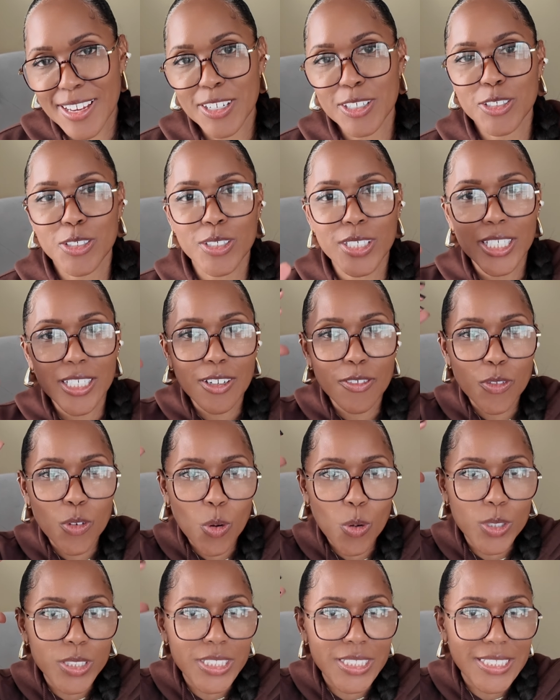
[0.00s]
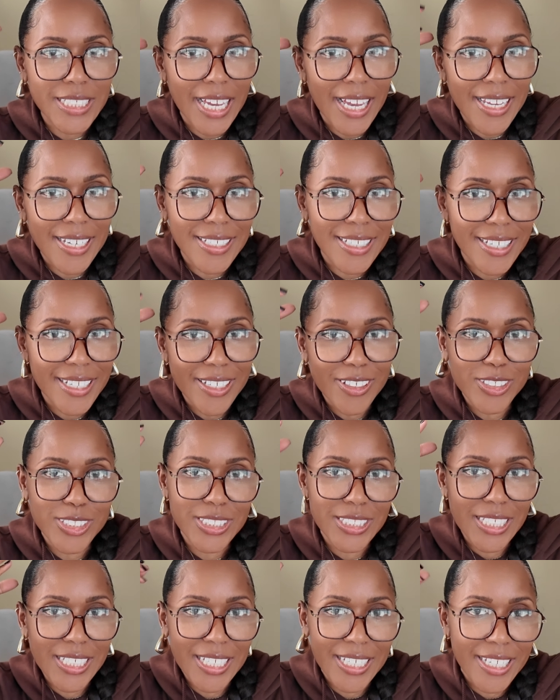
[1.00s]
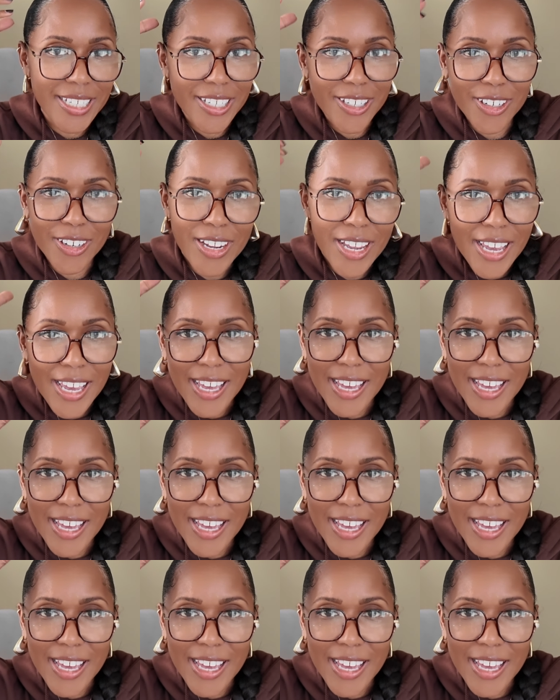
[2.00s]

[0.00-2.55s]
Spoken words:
You can of course stand here, sit here